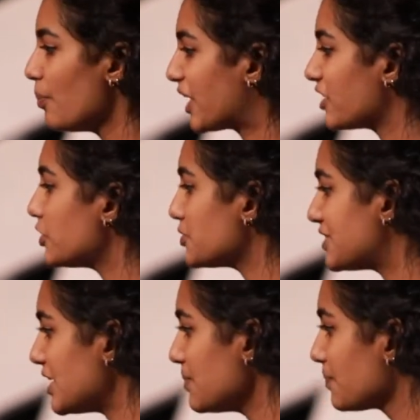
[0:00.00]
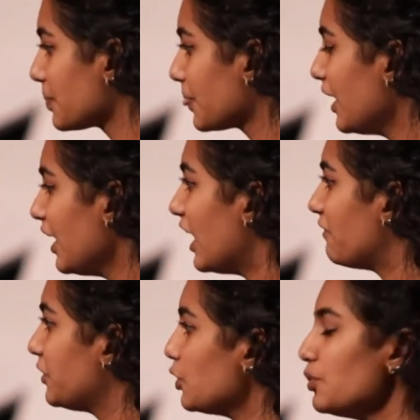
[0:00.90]
Because you see, if
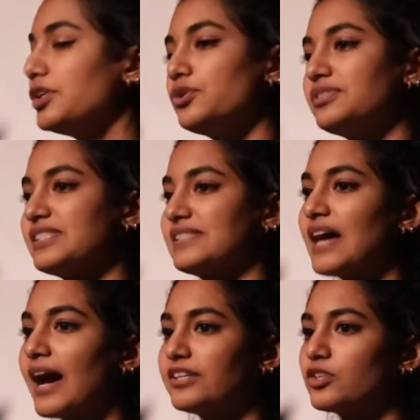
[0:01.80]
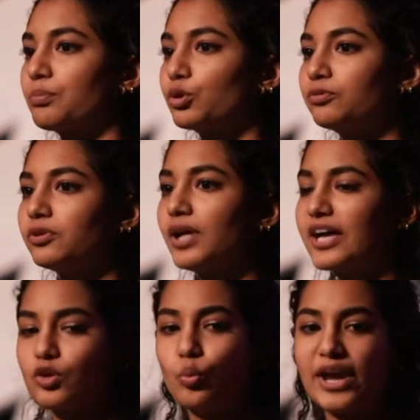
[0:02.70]
you use society's approval
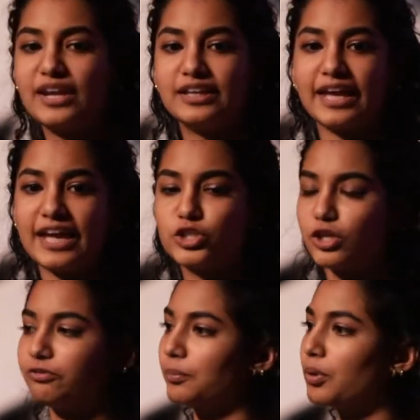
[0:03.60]
as a way to gauge if your